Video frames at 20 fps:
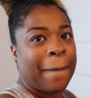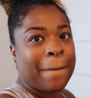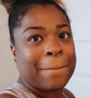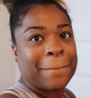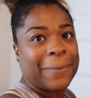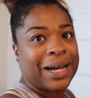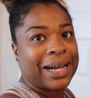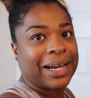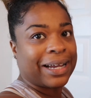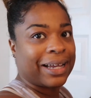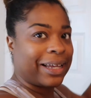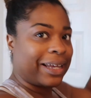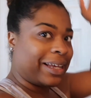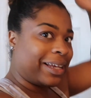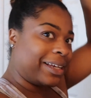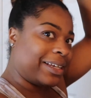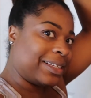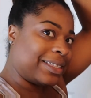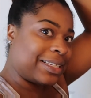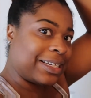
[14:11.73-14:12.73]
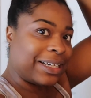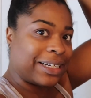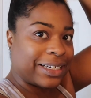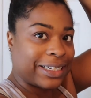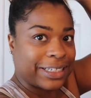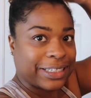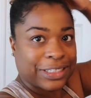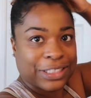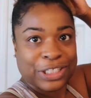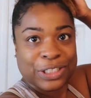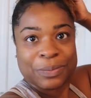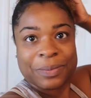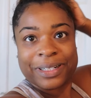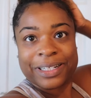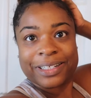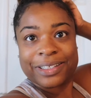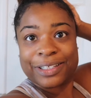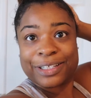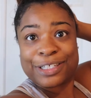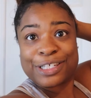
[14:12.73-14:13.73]
my touch. My
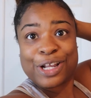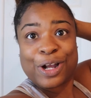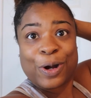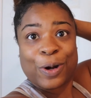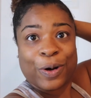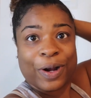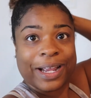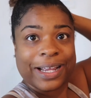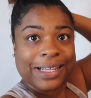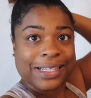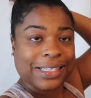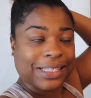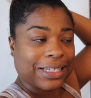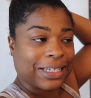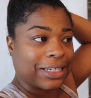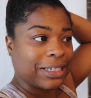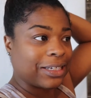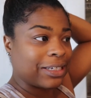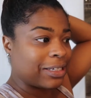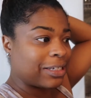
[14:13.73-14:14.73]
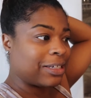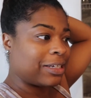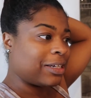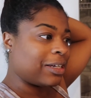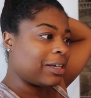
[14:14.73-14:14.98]
hair looks crazy.